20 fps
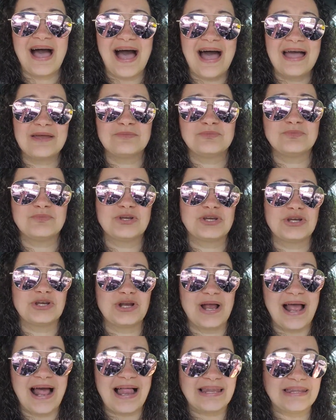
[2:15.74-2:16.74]
I'm
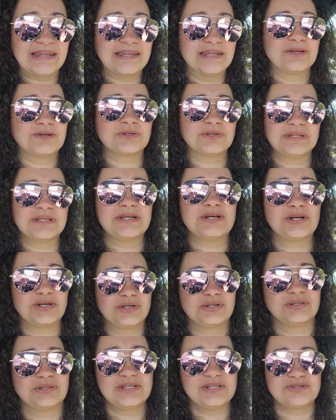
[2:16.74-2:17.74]
literally
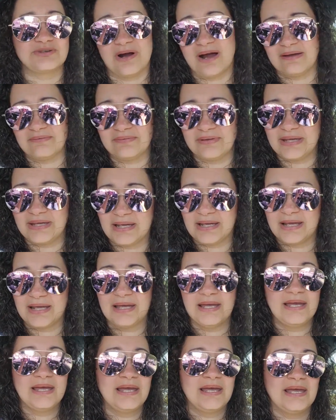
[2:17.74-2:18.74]
currently driving
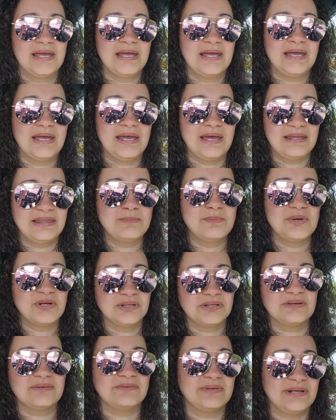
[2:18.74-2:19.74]
in the
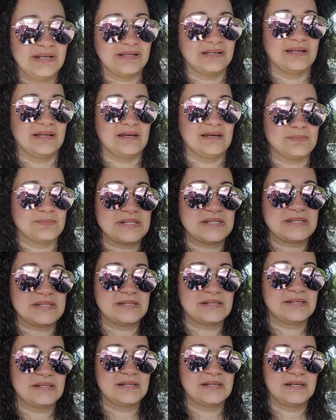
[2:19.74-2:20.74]
middle of an eclipse,
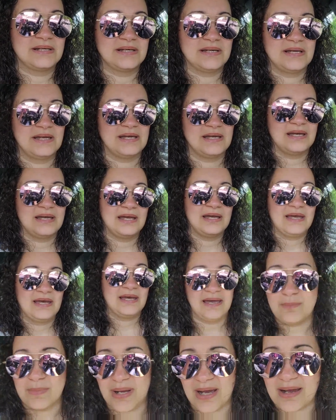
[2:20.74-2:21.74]

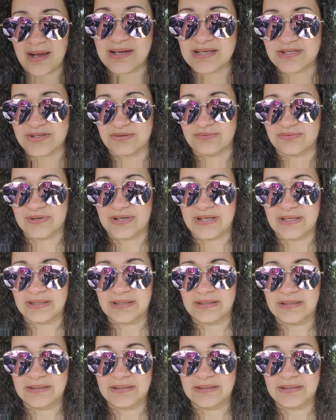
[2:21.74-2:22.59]
and my eyes are fine.